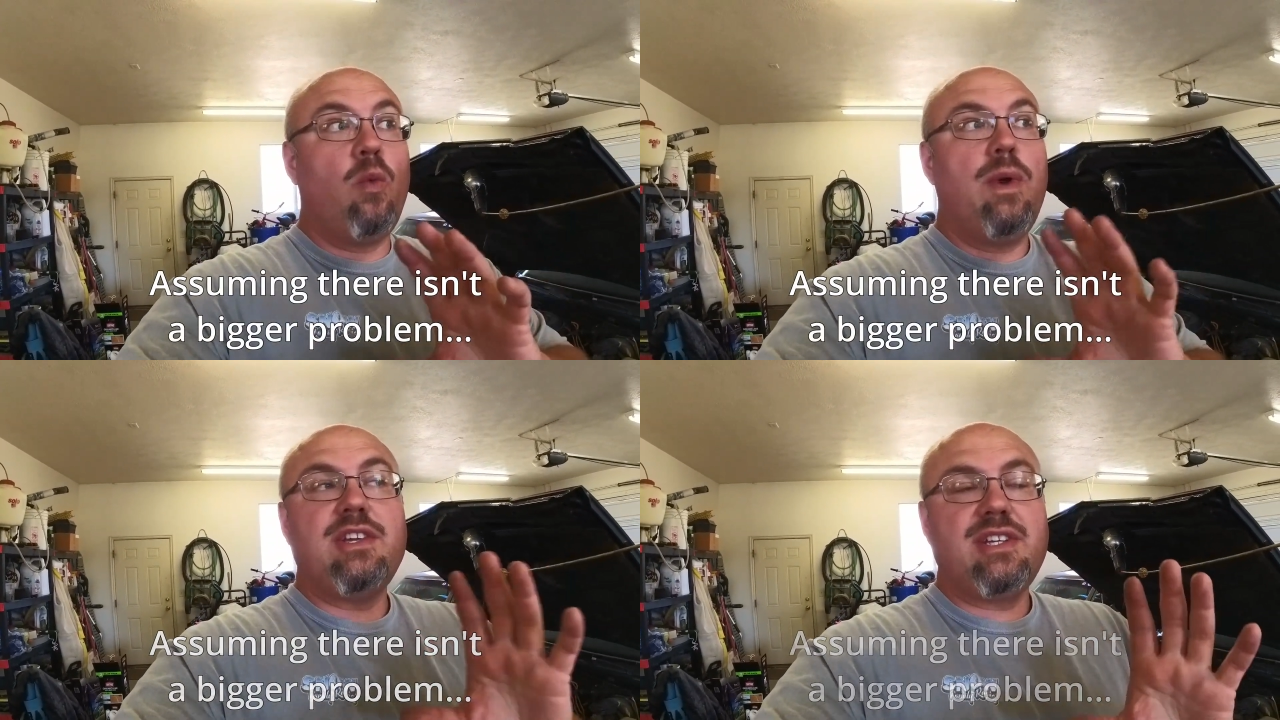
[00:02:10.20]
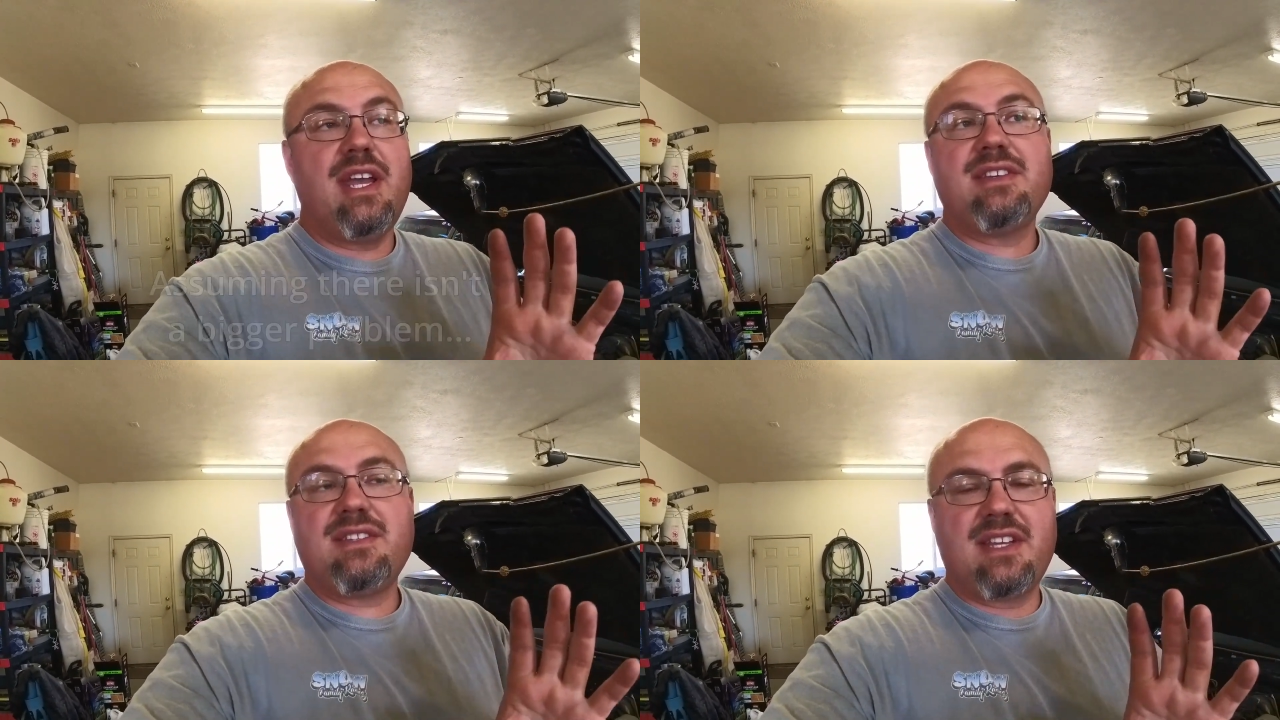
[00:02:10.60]
which
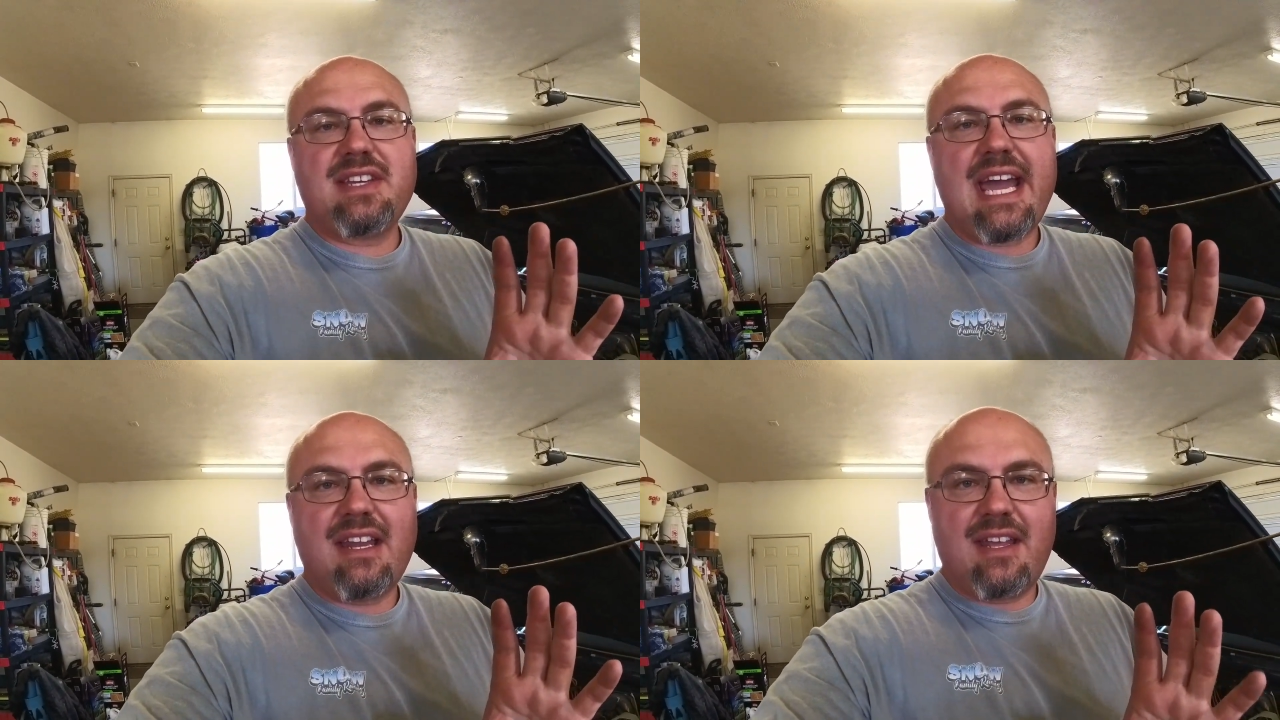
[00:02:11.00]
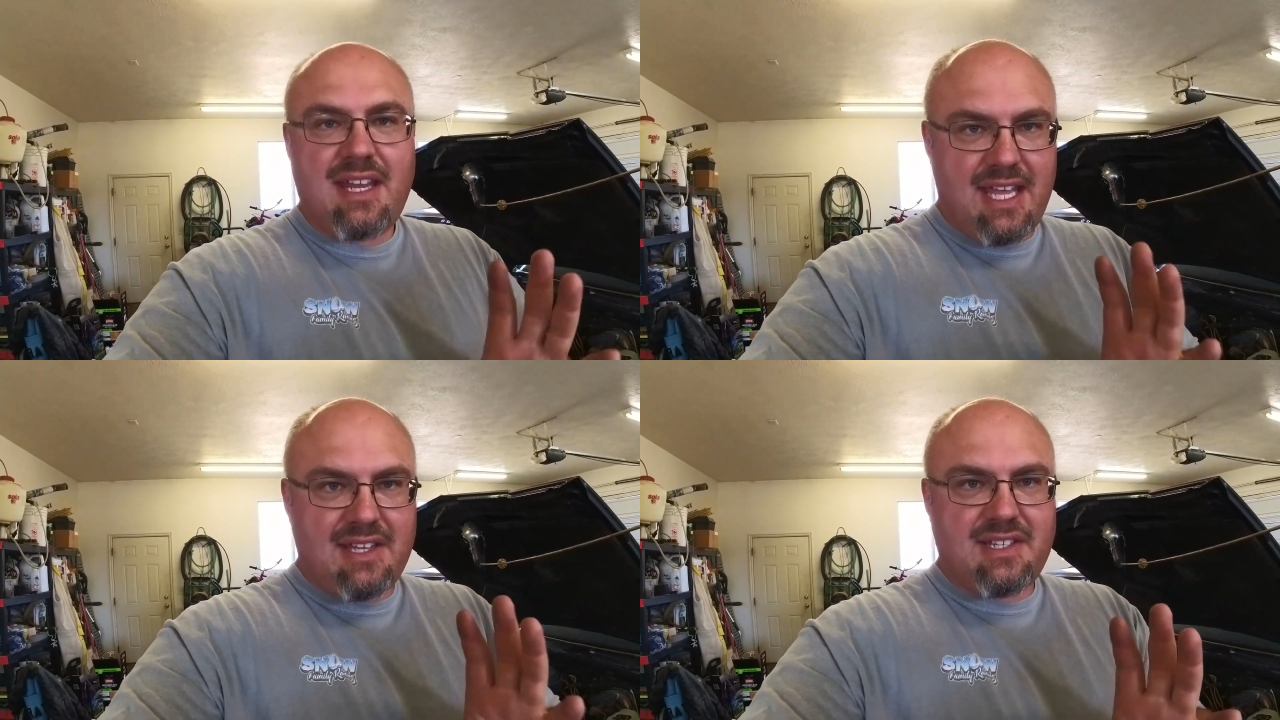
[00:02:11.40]
isn't exactly
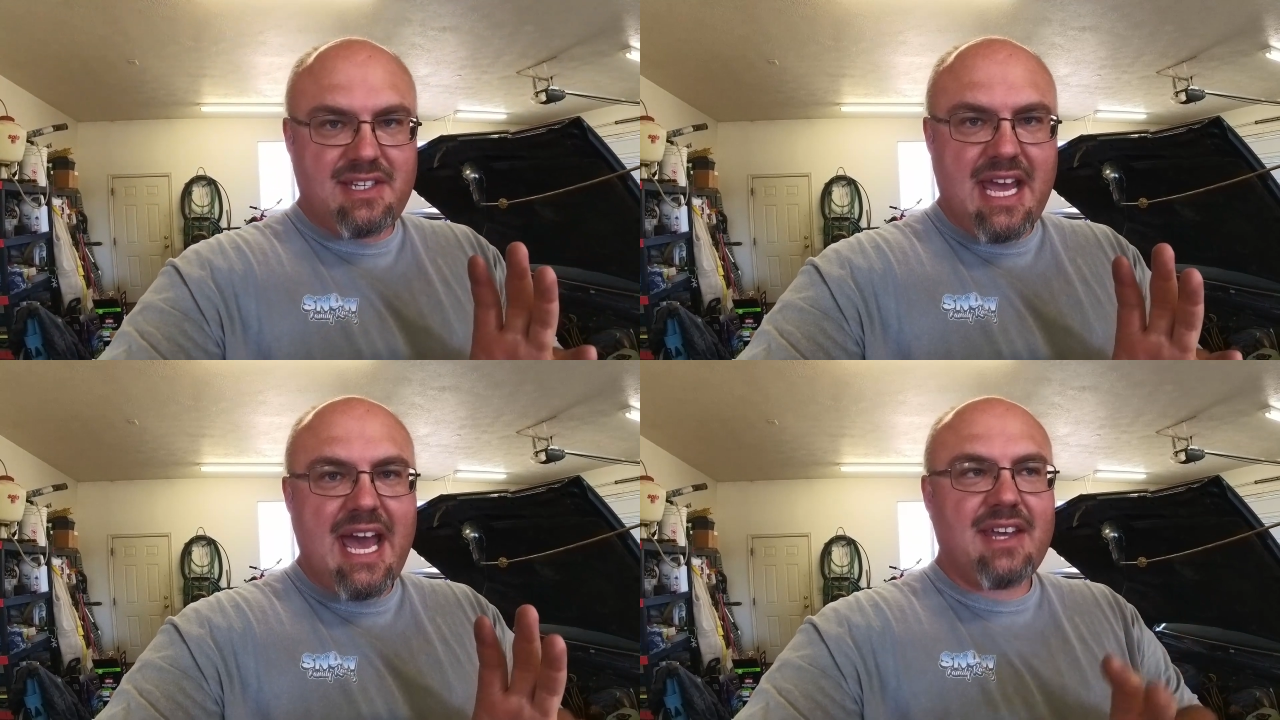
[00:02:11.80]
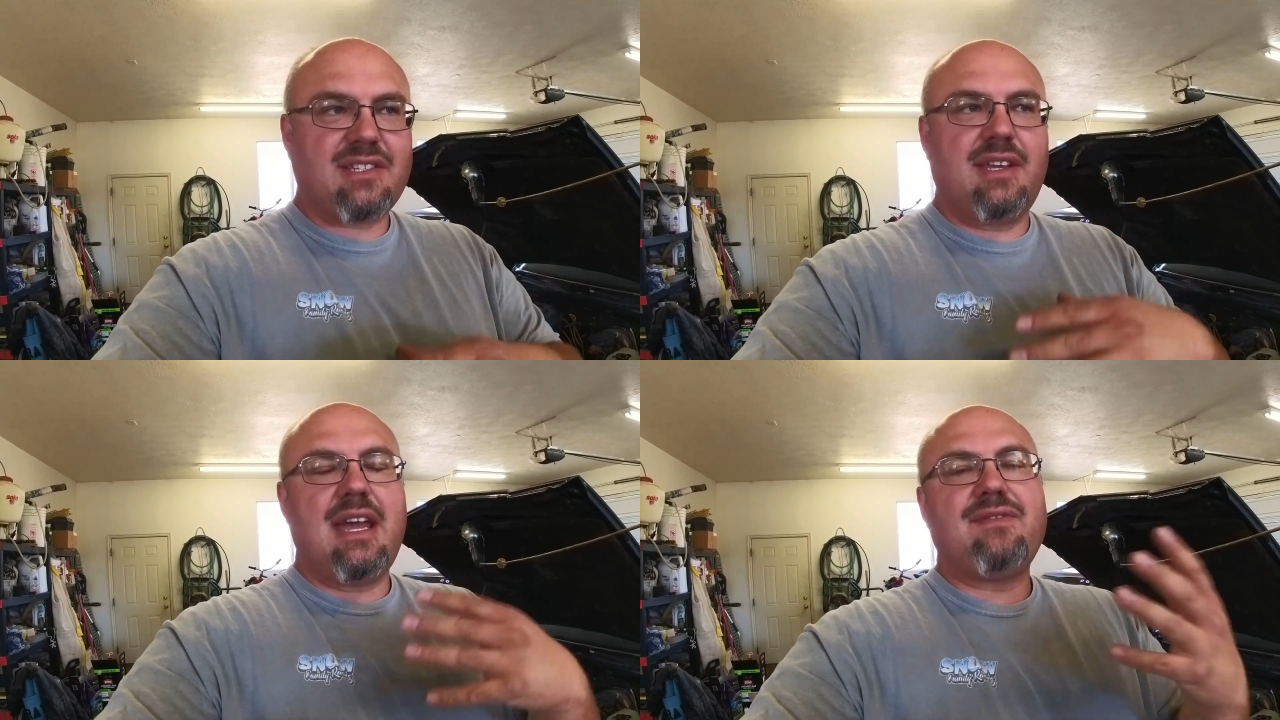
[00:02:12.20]
an easy
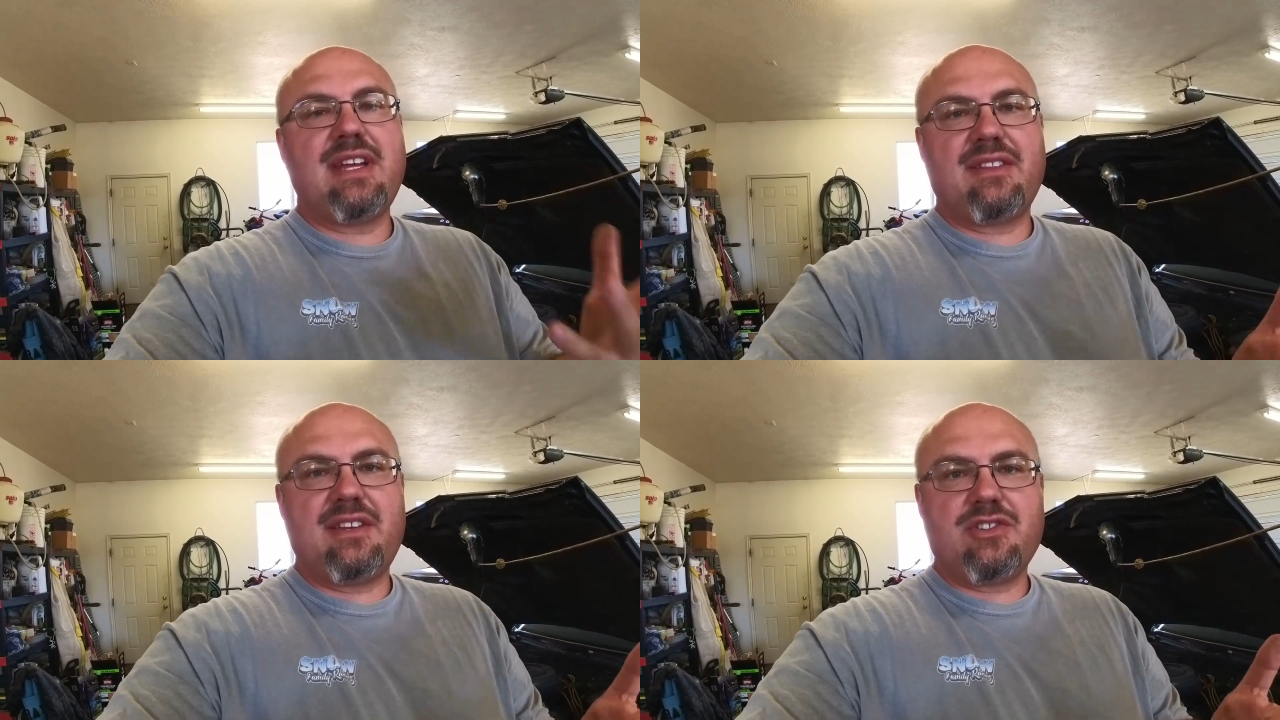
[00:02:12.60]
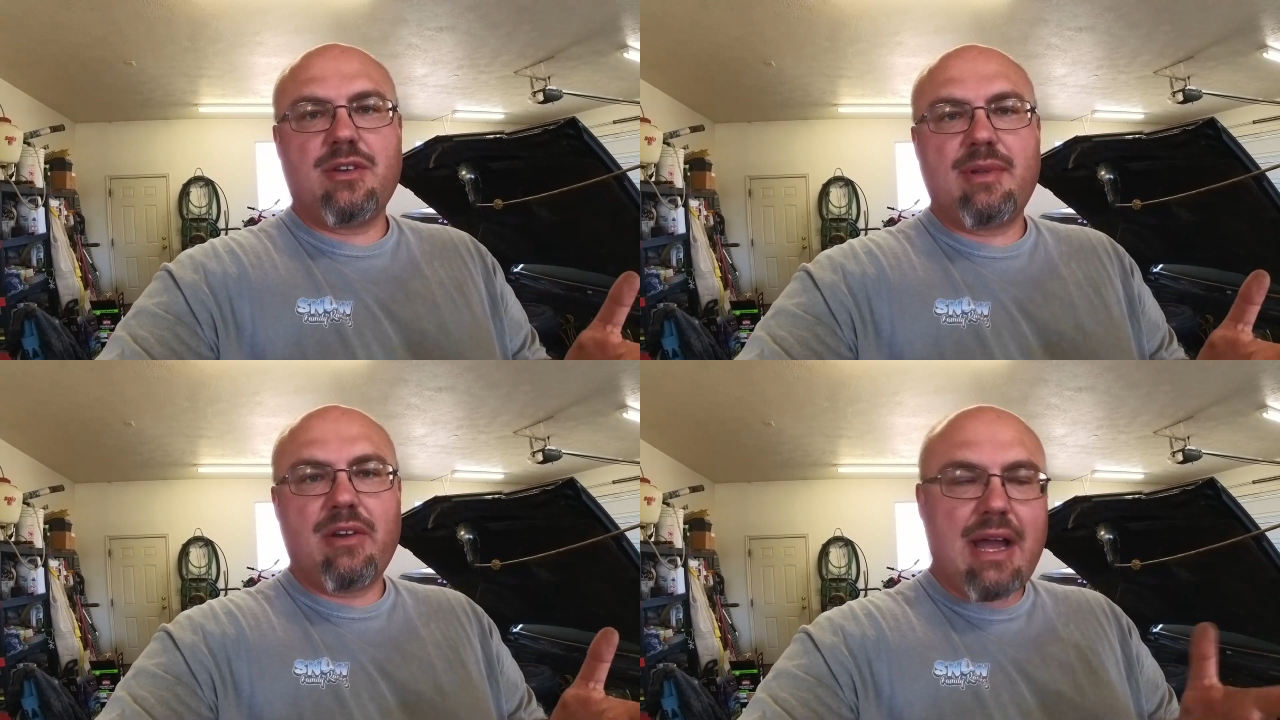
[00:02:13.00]
task. You have to take the
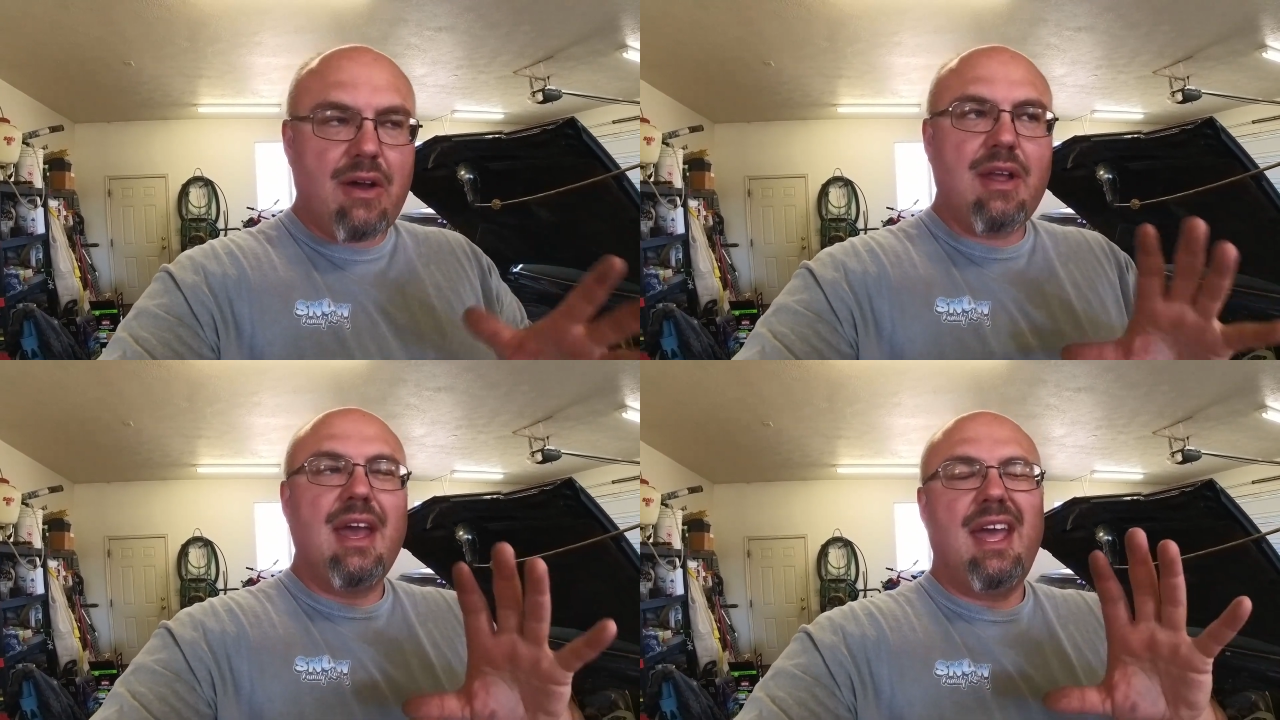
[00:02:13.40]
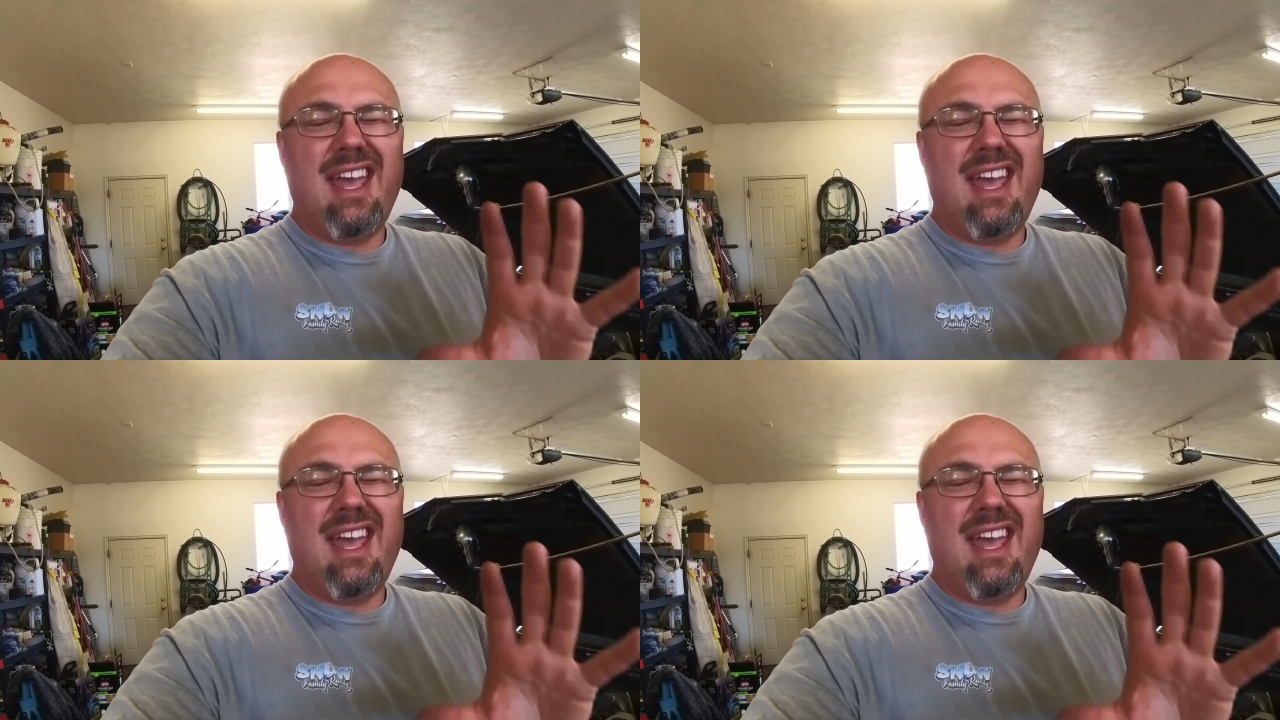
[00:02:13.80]
distributor out.